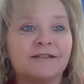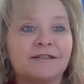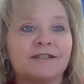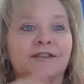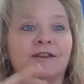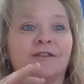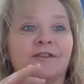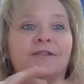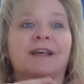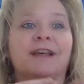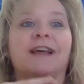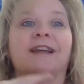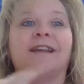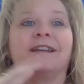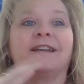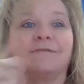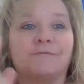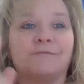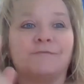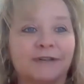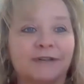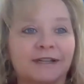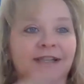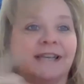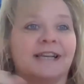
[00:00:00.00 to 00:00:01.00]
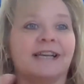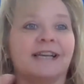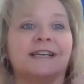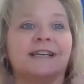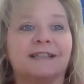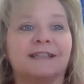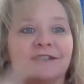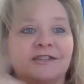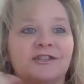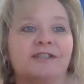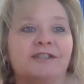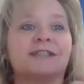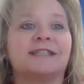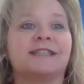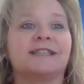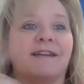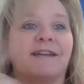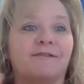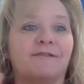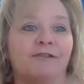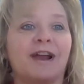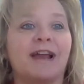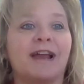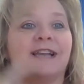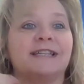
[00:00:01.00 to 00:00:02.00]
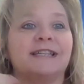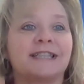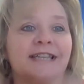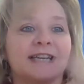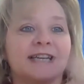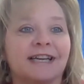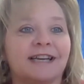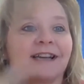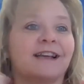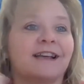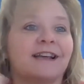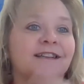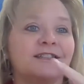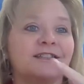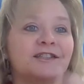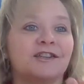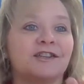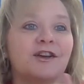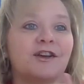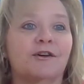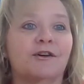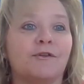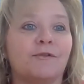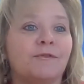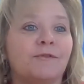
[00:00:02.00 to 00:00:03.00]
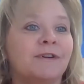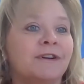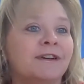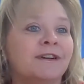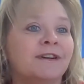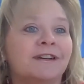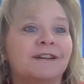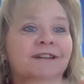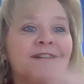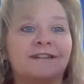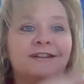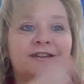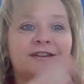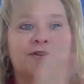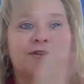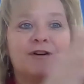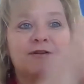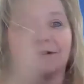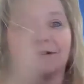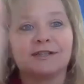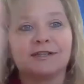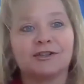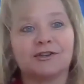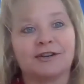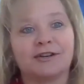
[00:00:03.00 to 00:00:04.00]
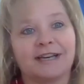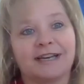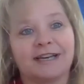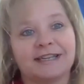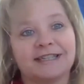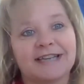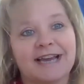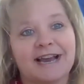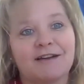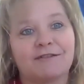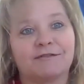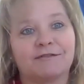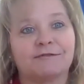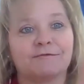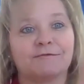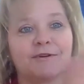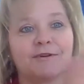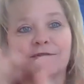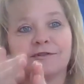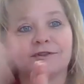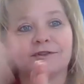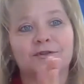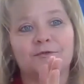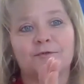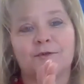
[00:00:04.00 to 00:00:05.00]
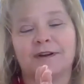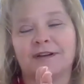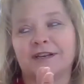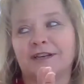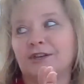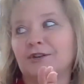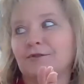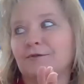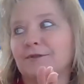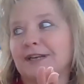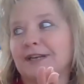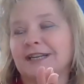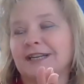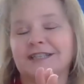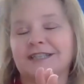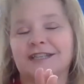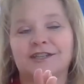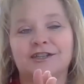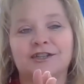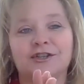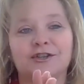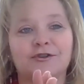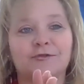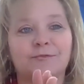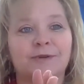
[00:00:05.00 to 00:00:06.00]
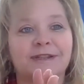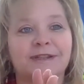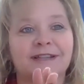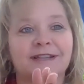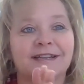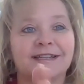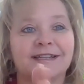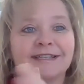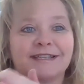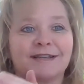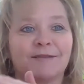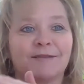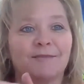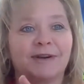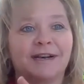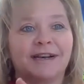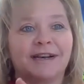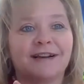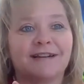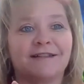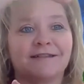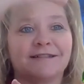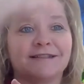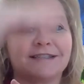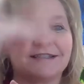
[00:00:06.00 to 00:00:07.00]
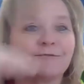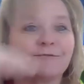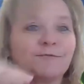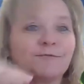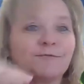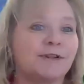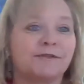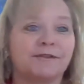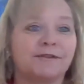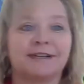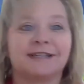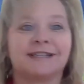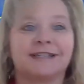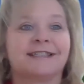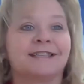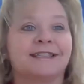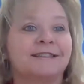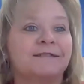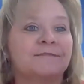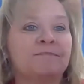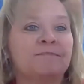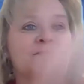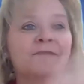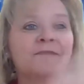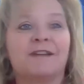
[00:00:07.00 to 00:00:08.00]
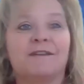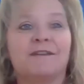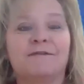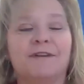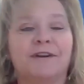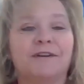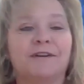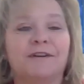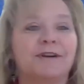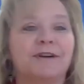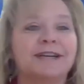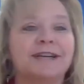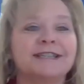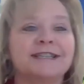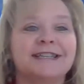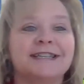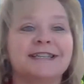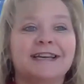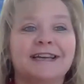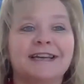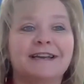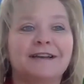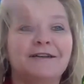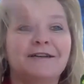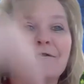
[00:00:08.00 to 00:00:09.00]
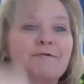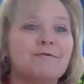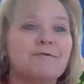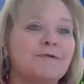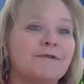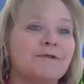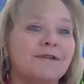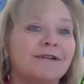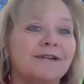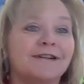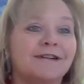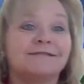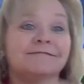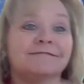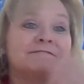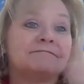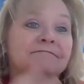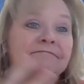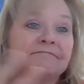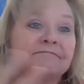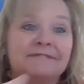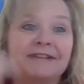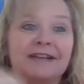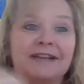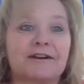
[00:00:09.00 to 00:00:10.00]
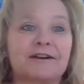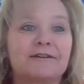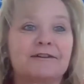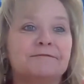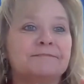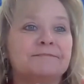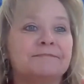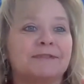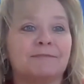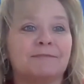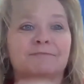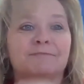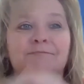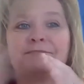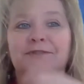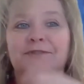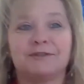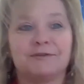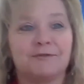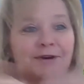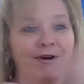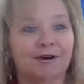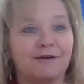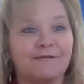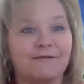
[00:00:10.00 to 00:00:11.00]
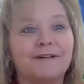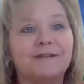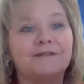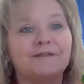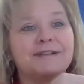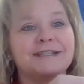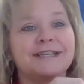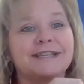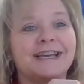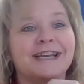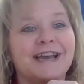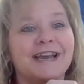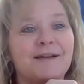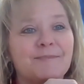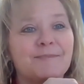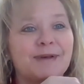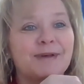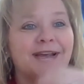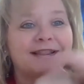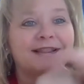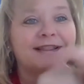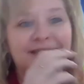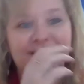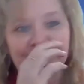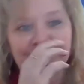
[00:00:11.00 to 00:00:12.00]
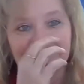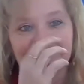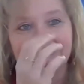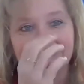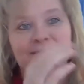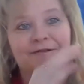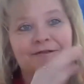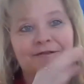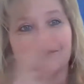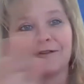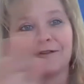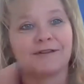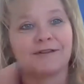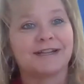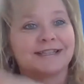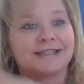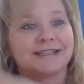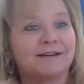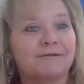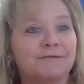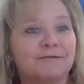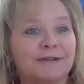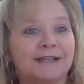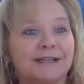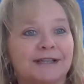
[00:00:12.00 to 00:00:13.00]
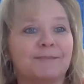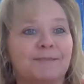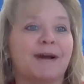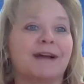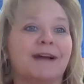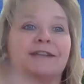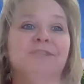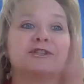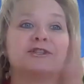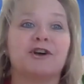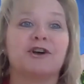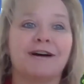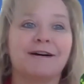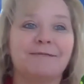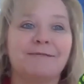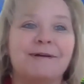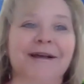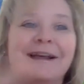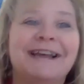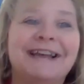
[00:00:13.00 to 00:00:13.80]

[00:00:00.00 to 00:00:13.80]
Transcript: So that really is just never ending. And so you're always looking down the road to what you need to do, but then somebody else, whether it's fundraising or you know, I'm doing our fundraising campaign this week, even though that's not really my job.